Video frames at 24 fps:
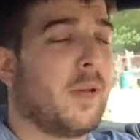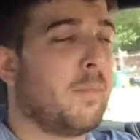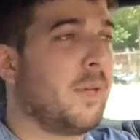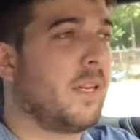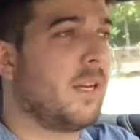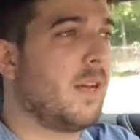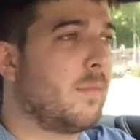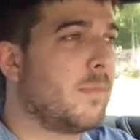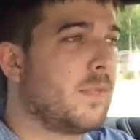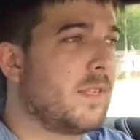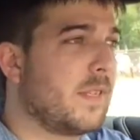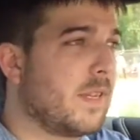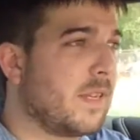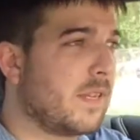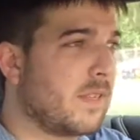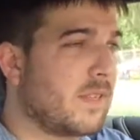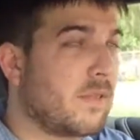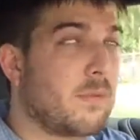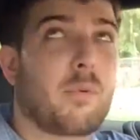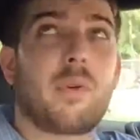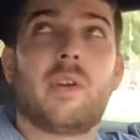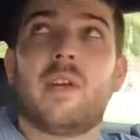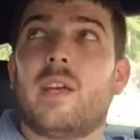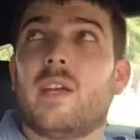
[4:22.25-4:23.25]
I mean, I'm
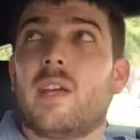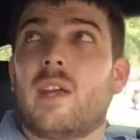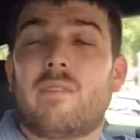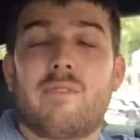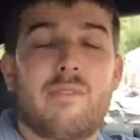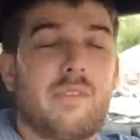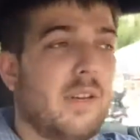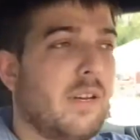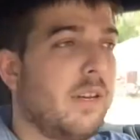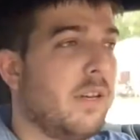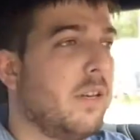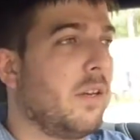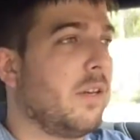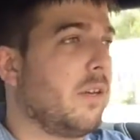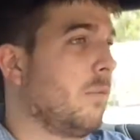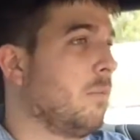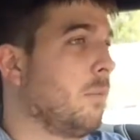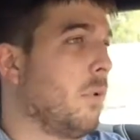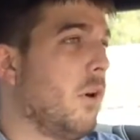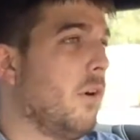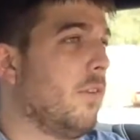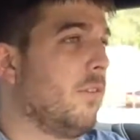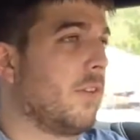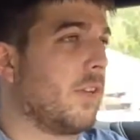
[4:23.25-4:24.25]
6'3", and I fit in here
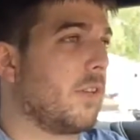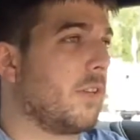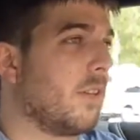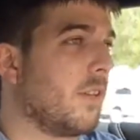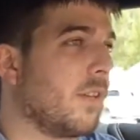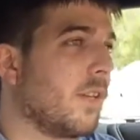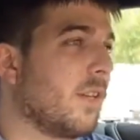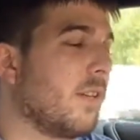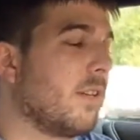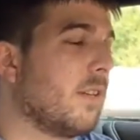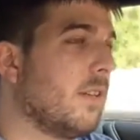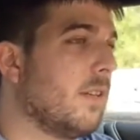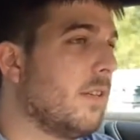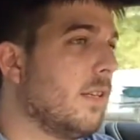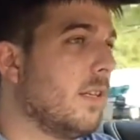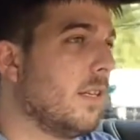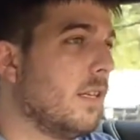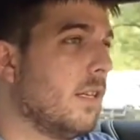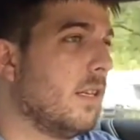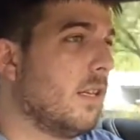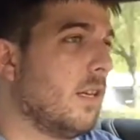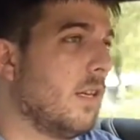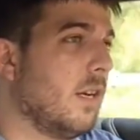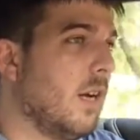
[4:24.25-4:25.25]
perfectly.
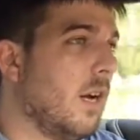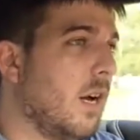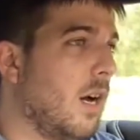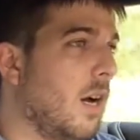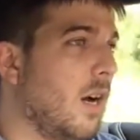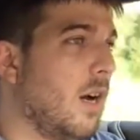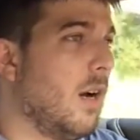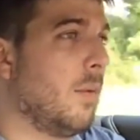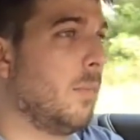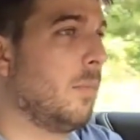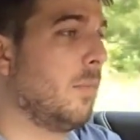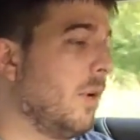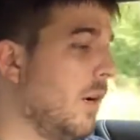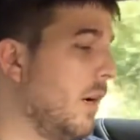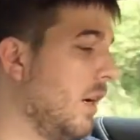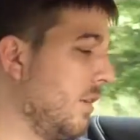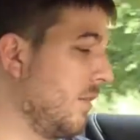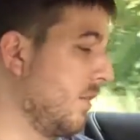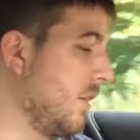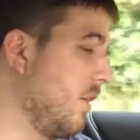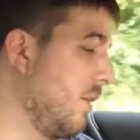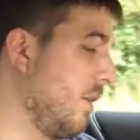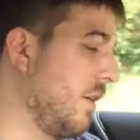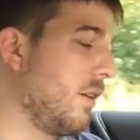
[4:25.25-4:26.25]

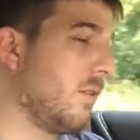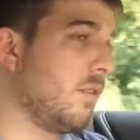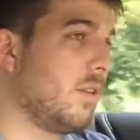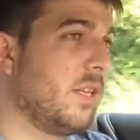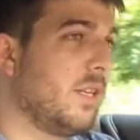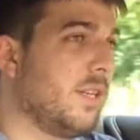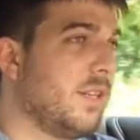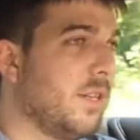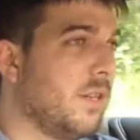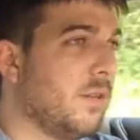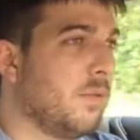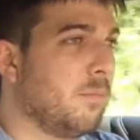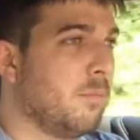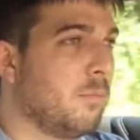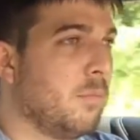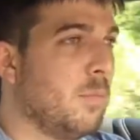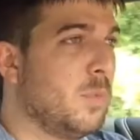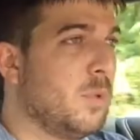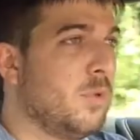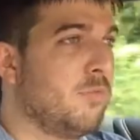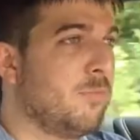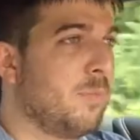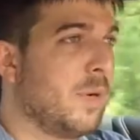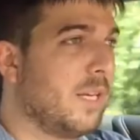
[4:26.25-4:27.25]
You know, I don't need to
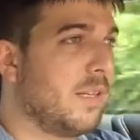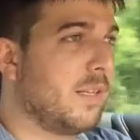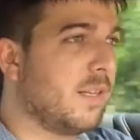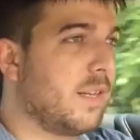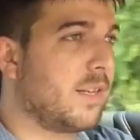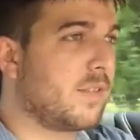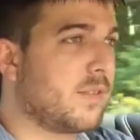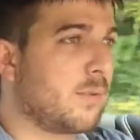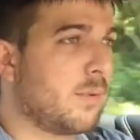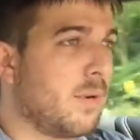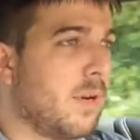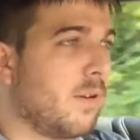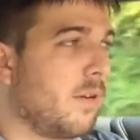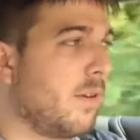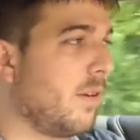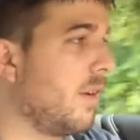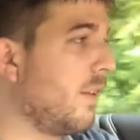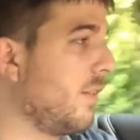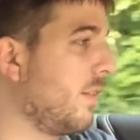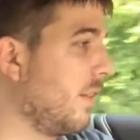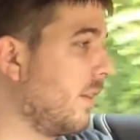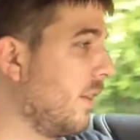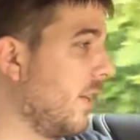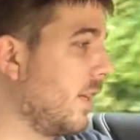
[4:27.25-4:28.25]
move my legs around or
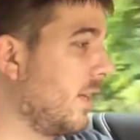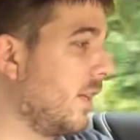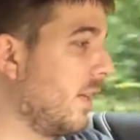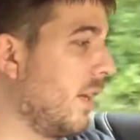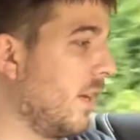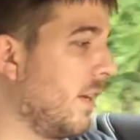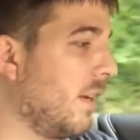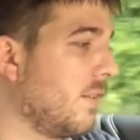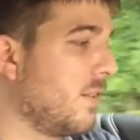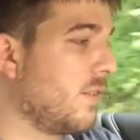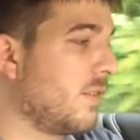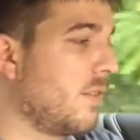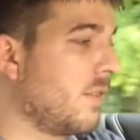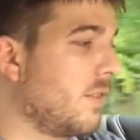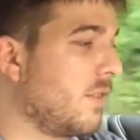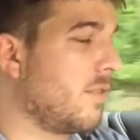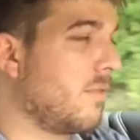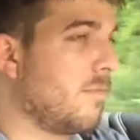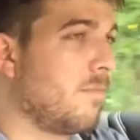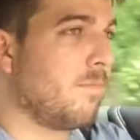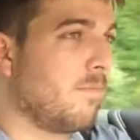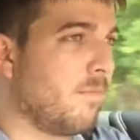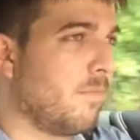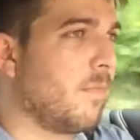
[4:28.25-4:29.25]
anything like that. It's
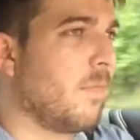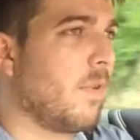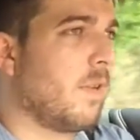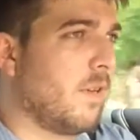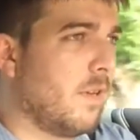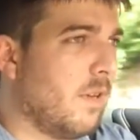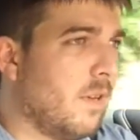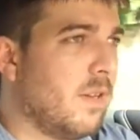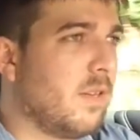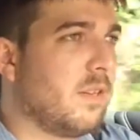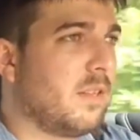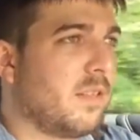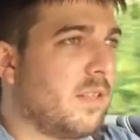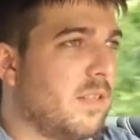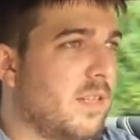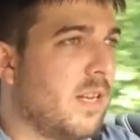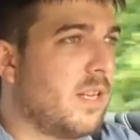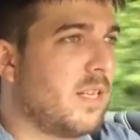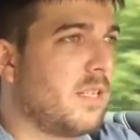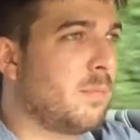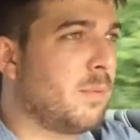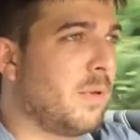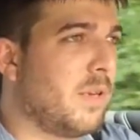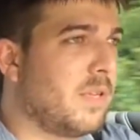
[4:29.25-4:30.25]
a
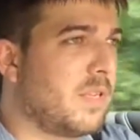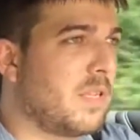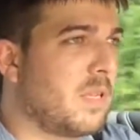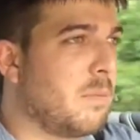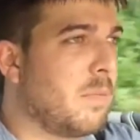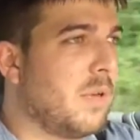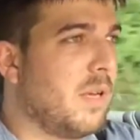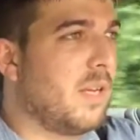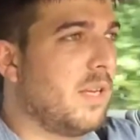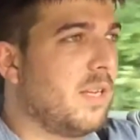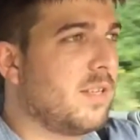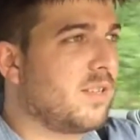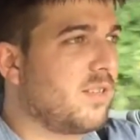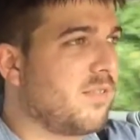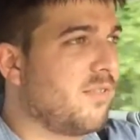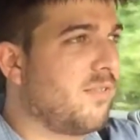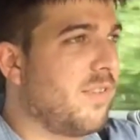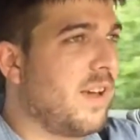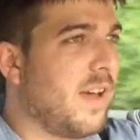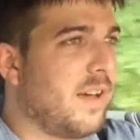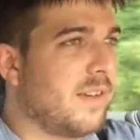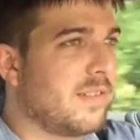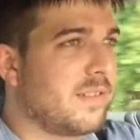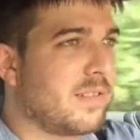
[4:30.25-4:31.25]
nice place to be. It's a
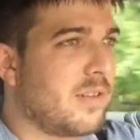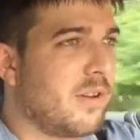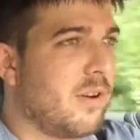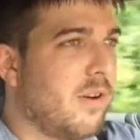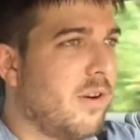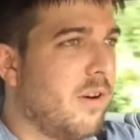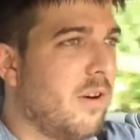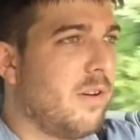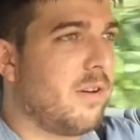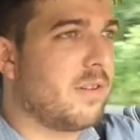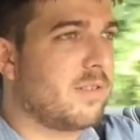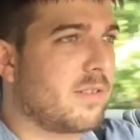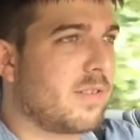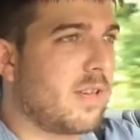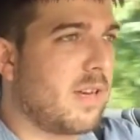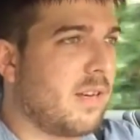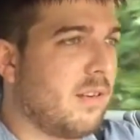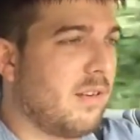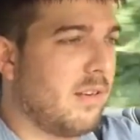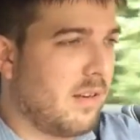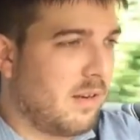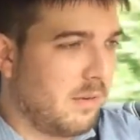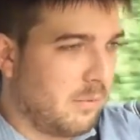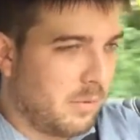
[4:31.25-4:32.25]
fast car. It's got
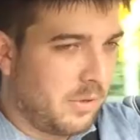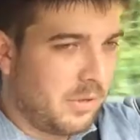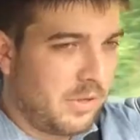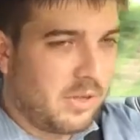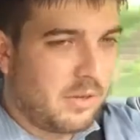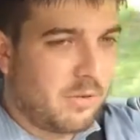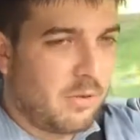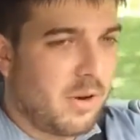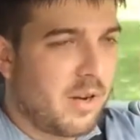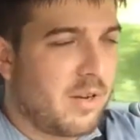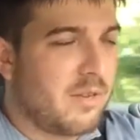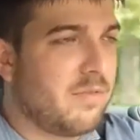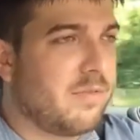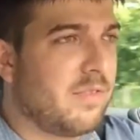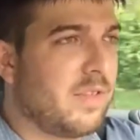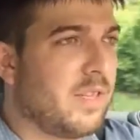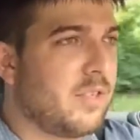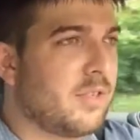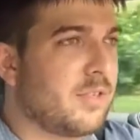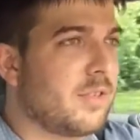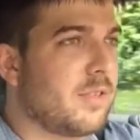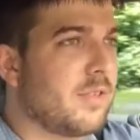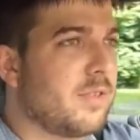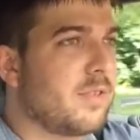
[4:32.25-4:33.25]
a lot of really great
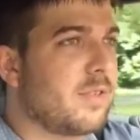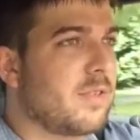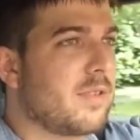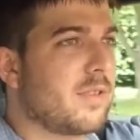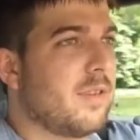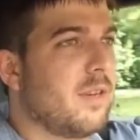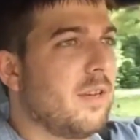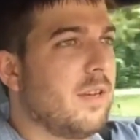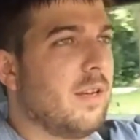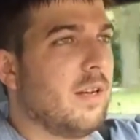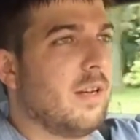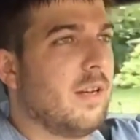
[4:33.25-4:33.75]
features.